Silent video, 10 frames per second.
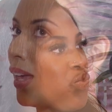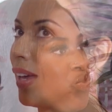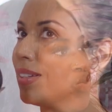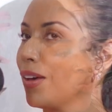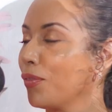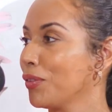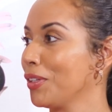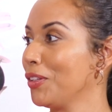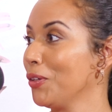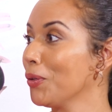I
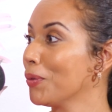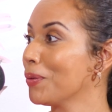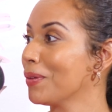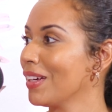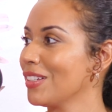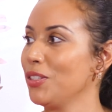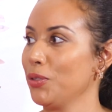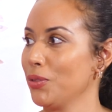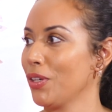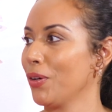definitely do. I
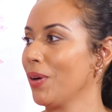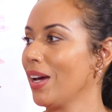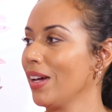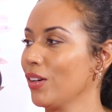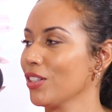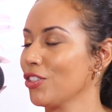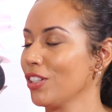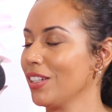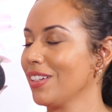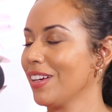do so. I
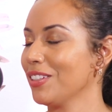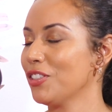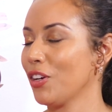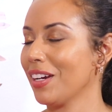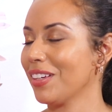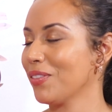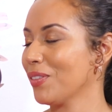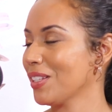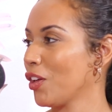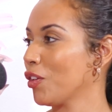actually try to
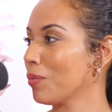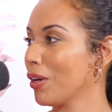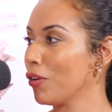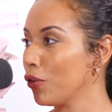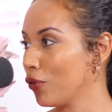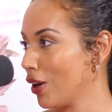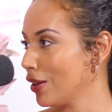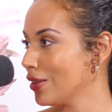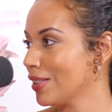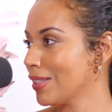convince all of my
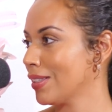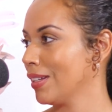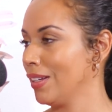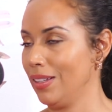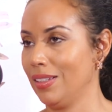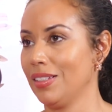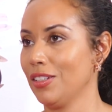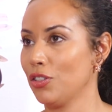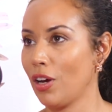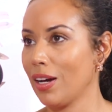girlfriends
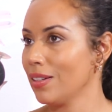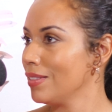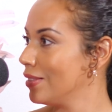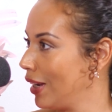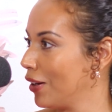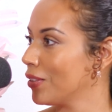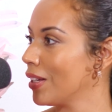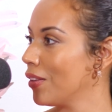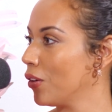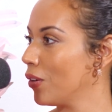to try to date
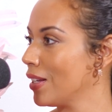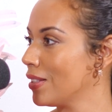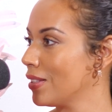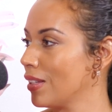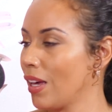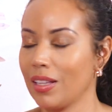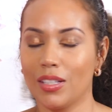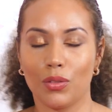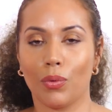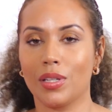outside their race at
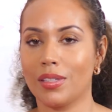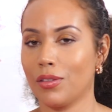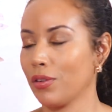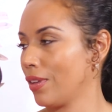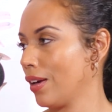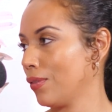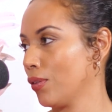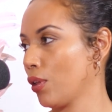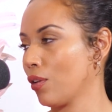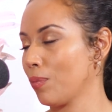least once in their life. A
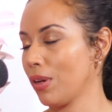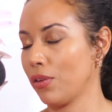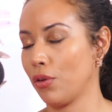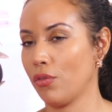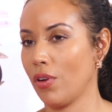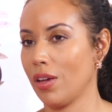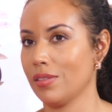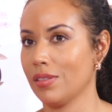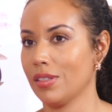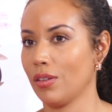lot of my
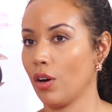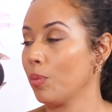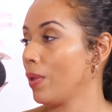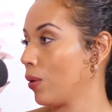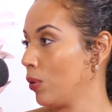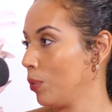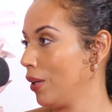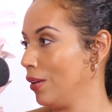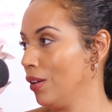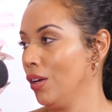girlfriends are Black
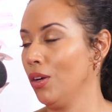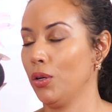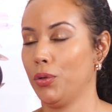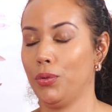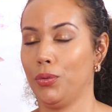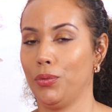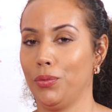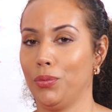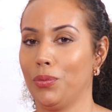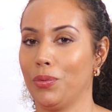women
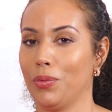who